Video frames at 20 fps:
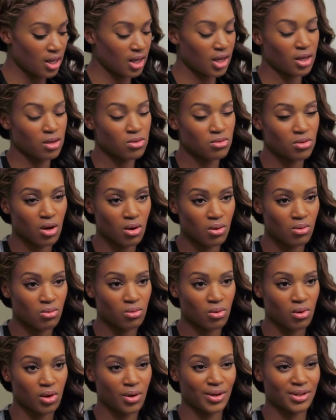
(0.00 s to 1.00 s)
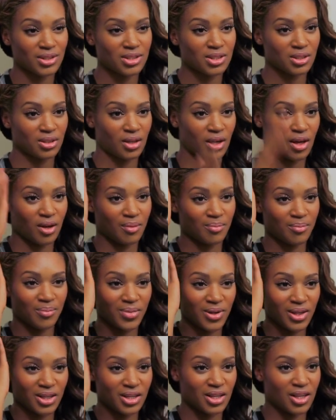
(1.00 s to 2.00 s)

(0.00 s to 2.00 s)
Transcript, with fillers: and you don't want to um, put